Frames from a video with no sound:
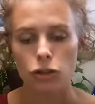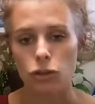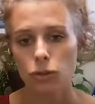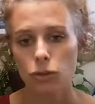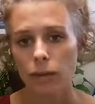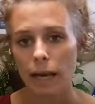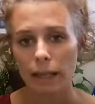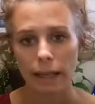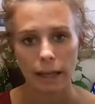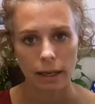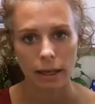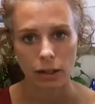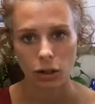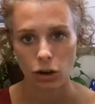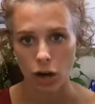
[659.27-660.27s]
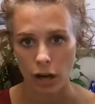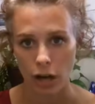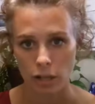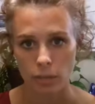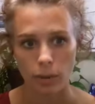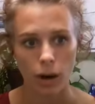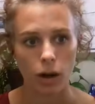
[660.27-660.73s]
Do not lay on a
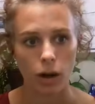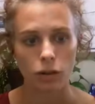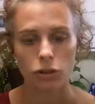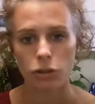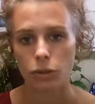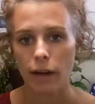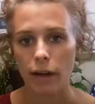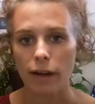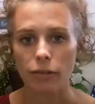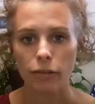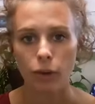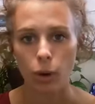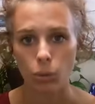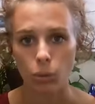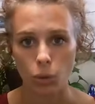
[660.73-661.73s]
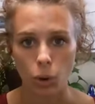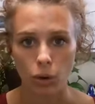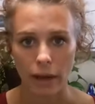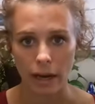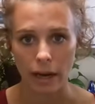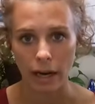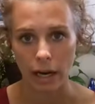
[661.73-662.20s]
lacrosse ball. Do not foam roll
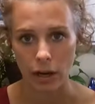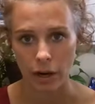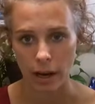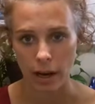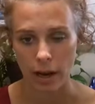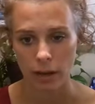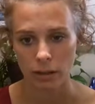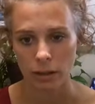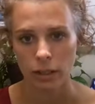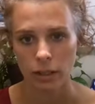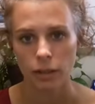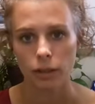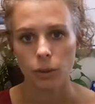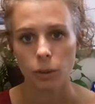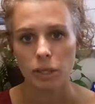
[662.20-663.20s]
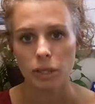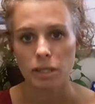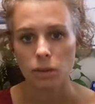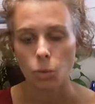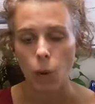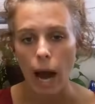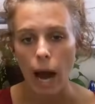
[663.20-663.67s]
that area. The
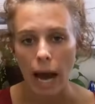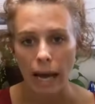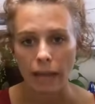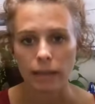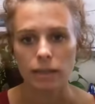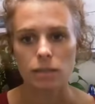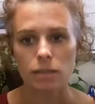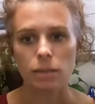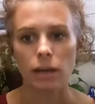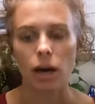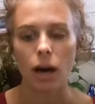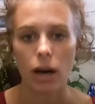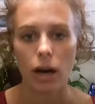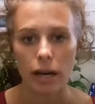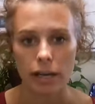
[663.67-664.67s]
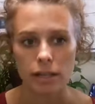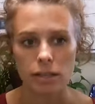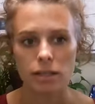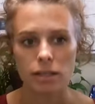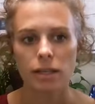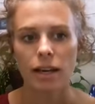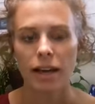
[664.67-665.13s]
reason why is
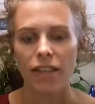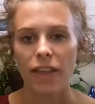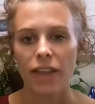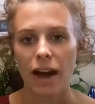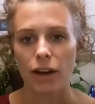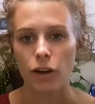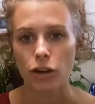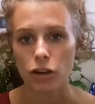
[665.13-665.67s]
because that